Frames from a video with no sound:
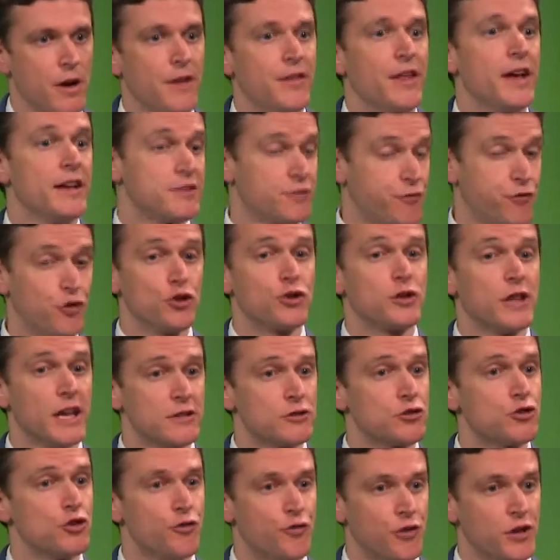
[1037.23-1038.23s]
And that's, for,
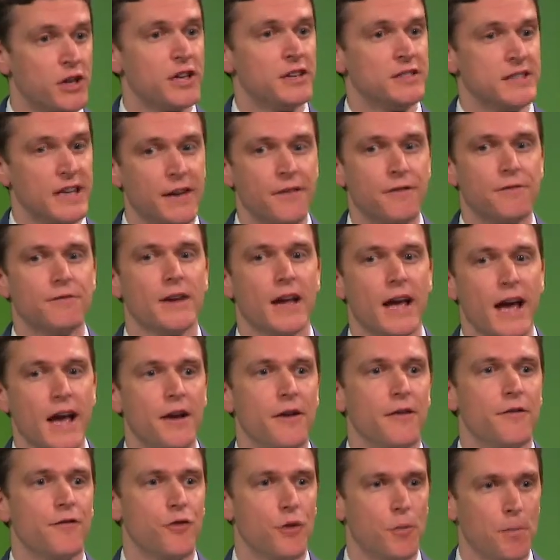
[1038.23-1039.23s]
that's true for kids and,
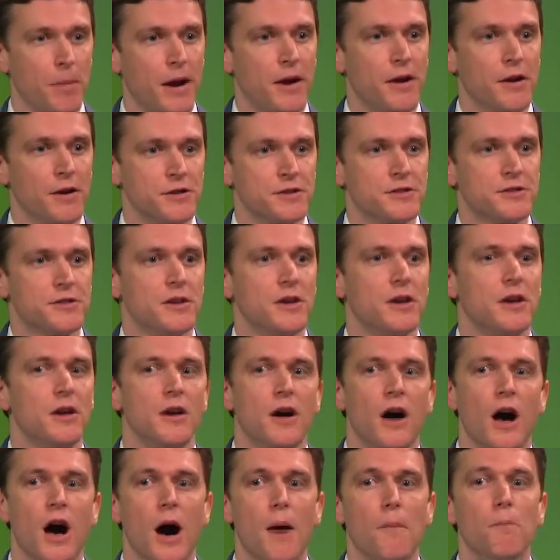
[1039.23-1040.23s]
and for parents.
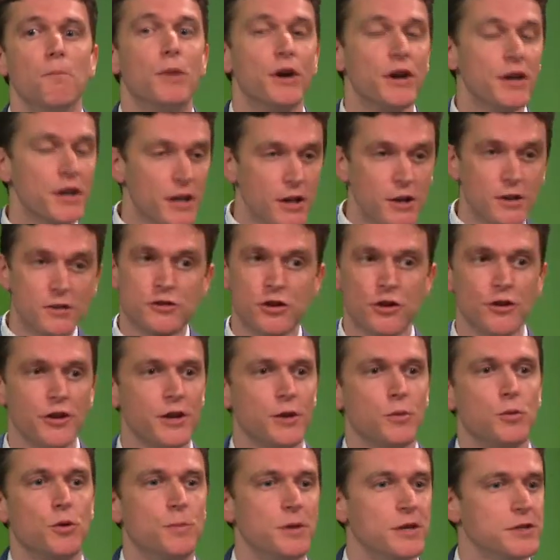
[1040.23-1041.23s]
Um, but it, it certainly
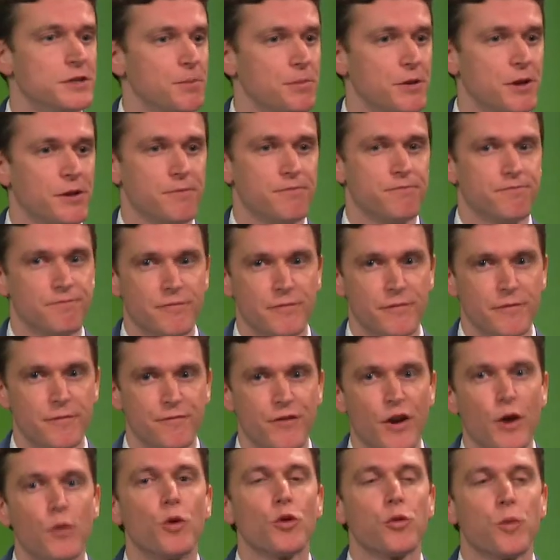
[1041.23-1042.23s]
would be something
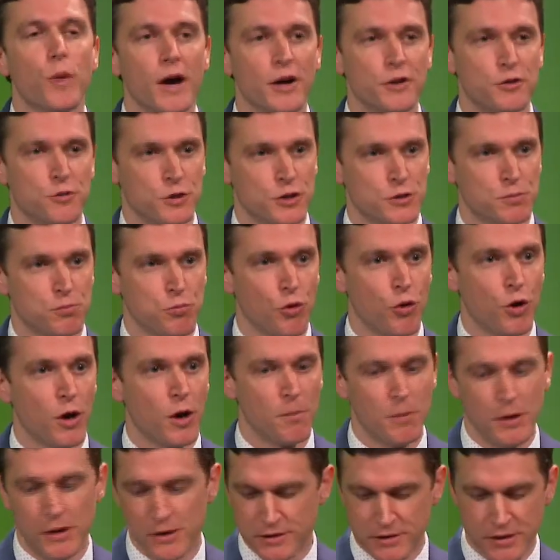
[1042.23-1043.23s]
very worthwhile to explore,
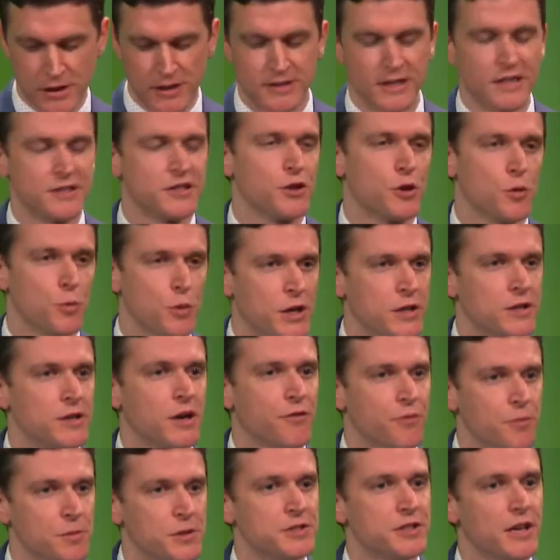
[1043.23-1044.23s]
but it's, it's not something we can tell
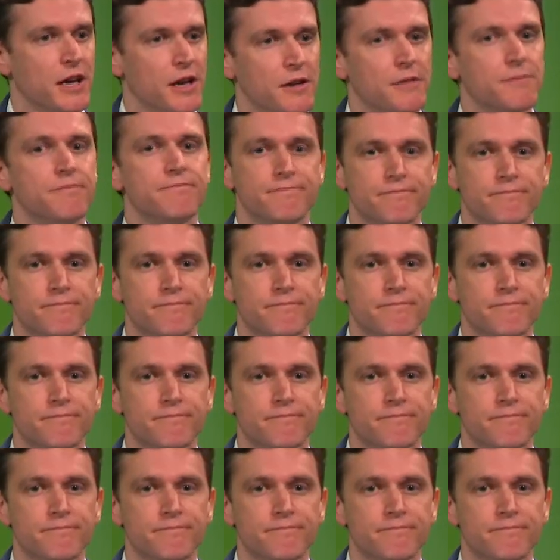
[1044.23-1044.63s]
from this data.